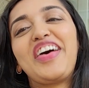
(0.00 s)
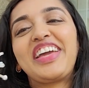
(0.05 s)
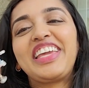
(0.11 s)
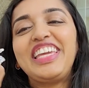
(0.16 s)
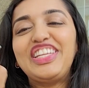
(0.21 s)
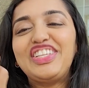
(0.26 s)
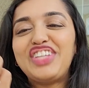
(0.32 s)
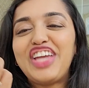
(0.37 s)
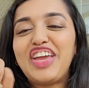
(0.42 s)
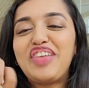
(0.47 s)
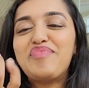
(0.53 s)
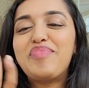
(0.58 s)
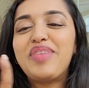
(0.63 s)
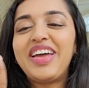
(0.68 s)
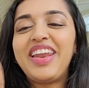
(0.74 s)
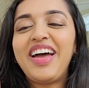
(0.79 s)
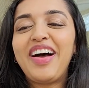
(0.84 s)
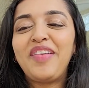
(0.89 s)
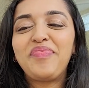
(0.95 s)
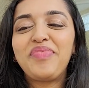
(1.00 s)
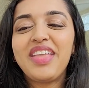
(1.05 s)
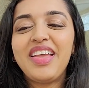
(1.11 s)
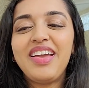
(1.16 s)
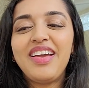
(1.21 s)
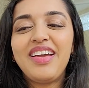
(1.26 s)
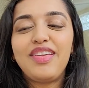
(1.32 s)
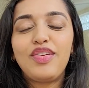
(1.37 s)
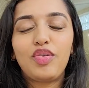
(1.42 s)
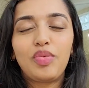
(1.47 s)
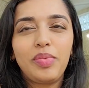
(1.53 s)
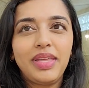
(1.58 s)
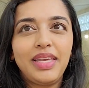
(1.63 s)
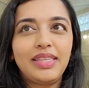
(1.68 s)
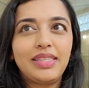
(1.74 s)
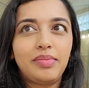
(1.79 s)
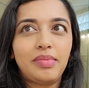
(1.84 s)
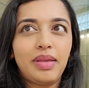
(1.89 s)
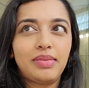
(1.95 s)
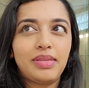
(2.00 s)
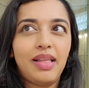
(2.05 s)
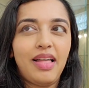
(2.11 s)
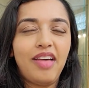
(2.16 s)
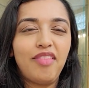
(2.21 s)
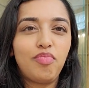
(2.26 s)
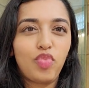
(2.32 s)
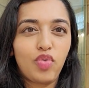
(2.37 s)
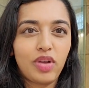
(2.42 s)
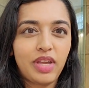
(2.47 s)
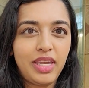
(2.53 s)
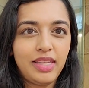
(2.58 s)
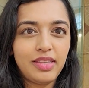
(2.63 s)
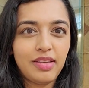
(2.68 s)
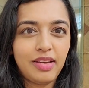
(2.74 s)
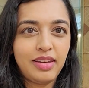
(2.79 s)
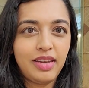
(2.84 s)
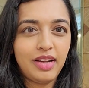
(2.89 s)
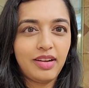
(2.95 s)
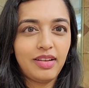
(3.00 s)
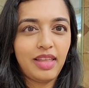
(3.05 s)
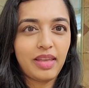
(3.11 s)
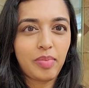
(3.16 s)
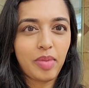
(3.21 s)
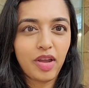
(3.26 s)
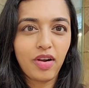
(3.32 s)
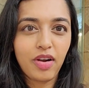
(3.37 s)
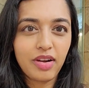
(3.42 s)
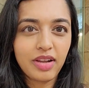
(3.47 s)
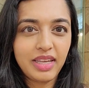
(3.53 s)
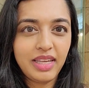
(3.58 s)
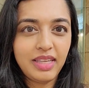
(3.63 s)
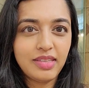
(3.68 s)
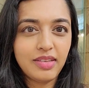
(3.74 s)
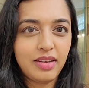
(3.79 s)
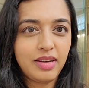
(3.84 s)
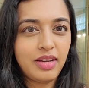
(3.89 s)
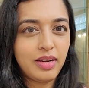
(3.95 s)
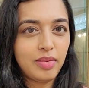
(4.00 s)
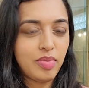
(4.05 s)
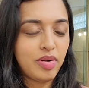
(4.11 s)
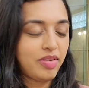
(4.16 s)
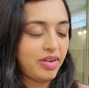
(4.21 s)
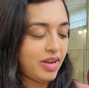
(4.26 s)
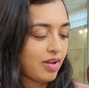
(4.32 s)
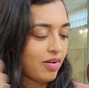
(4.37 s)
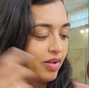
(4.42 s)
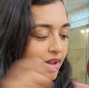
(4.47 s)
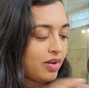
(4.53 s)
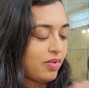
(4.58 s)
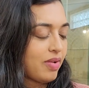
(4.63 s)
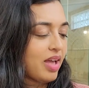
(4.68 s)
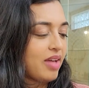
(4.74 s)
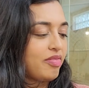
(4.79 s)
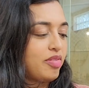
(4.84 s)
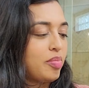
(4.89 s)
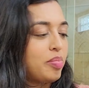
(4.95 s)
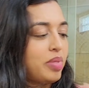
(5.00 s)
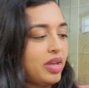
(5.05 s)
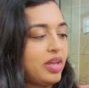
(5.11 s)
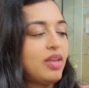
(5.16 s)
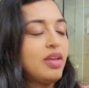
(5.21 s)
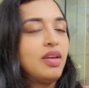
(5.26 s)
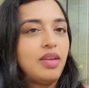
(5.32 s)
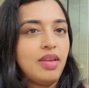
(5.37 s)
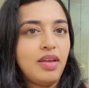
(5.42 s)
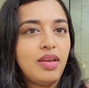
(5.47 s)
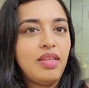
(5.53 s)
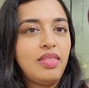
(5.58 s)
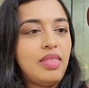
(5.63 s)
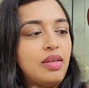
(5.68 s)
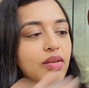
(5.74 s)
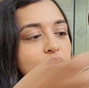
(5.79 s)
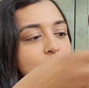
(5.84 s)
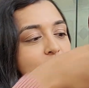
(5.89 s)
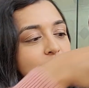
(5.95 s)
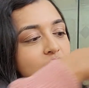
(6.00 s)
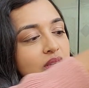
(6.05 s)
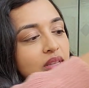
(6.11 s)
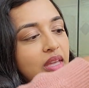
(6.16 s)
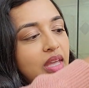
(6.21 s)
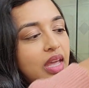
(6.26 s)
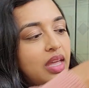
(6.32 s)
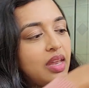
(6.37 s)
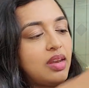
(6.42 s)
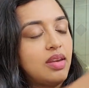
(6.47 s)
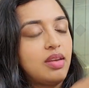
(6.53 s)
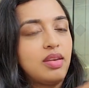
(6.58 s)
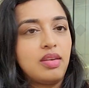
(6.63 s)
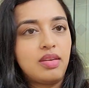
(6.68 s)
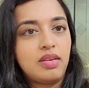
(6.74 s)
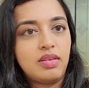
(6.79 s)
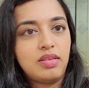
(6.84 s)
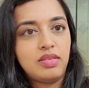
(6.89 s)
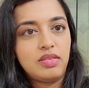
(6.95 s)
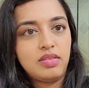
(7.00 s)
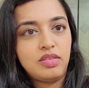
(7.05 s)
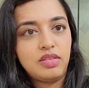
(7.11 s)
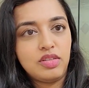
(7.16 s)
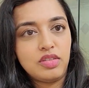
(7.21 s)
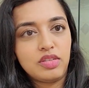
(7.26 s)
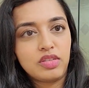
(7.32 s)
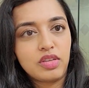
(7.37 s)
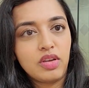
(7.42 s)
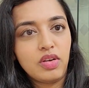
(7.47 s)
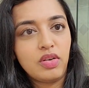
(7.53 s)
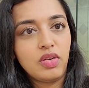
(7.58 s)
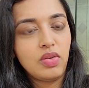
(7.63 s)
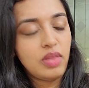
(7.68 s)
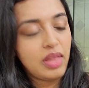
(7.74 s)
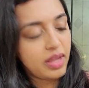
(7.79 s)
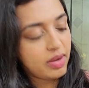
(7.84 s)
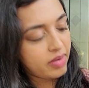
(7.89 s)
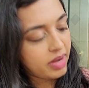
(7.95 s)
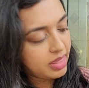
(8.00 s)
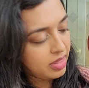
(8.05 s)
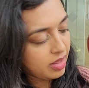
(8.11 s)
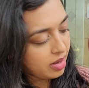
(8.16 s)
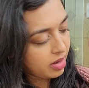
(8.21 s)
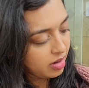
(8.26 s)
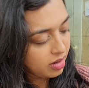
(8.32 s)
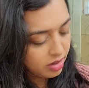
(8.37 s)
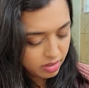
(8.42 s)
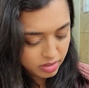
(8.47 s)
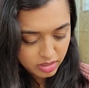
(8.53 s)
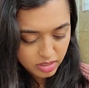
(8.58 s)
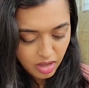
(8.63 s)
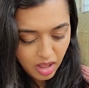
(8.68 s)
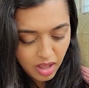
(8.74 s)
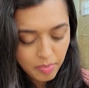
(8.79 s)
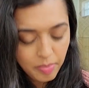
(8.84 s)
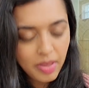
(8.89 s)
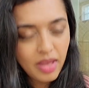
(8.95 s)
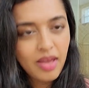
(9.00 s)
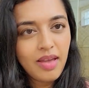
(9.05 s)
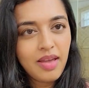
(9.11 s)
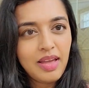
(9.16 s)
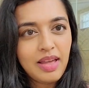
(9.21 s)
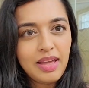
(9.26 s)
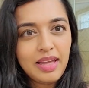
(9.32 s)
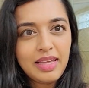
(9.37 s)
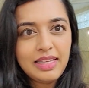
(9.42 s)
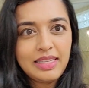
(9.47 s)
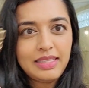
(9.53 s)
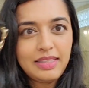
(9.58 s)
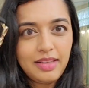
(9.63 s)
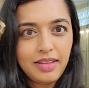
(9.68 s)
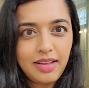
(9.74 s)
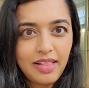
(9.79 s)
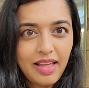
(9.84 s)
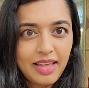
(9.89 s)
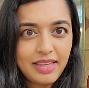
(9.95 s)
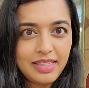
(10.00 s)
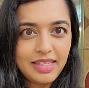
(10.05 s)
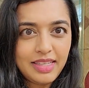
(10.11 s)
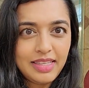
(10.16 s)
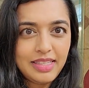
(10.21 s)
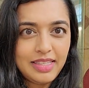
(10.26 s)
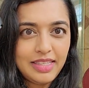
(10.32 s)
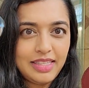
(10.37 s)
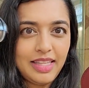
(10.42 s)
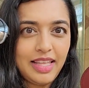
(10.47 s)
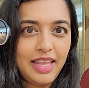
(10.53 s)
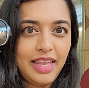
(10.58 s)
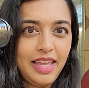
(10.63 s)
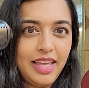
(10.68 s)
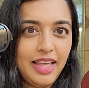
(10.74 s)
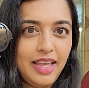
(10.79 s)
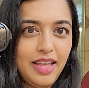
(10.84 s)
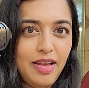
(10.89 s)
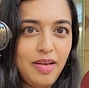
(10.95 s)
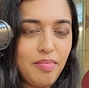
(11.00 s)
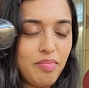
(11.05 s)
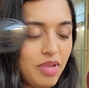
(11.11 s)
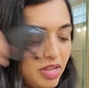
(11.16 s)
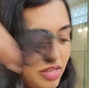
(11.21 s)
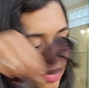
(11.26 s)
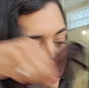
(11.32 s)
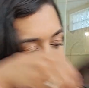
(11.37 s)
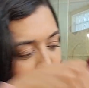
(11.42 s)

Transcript: keychain. But normally, sometimes I'll have more keys on here, like my car keys on here. But right now, I don't have them. But those can just go like right there on top. Sunglasses is like a must